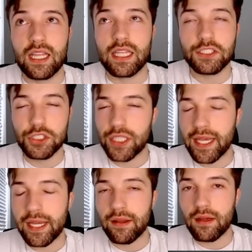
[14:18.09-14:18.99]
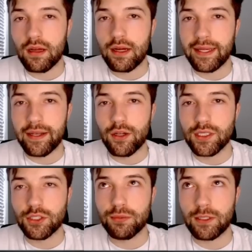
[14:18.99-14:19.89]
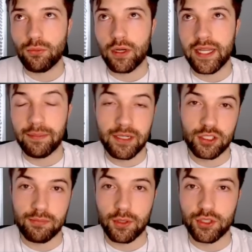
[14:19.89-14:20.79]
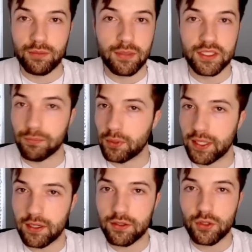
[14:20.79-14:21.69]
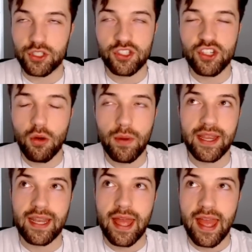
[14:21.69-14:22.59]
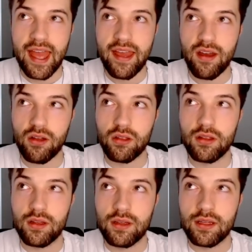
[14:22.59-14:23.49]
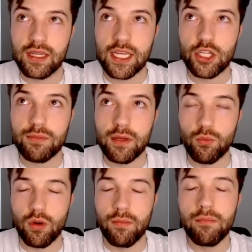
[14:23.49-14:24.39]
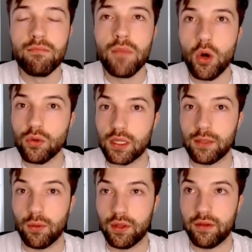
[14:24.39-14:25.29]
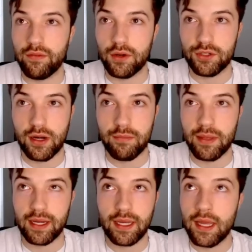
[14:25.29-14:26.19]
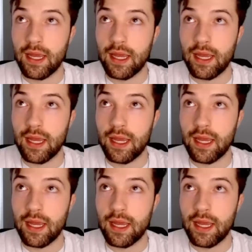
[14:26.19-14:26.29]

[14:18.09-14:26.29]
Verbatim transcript: Let's just say, again, no disrespect to Ronnie Hickman as a person, but as a player, there's no way in hell he should be remotely worth a first round pick.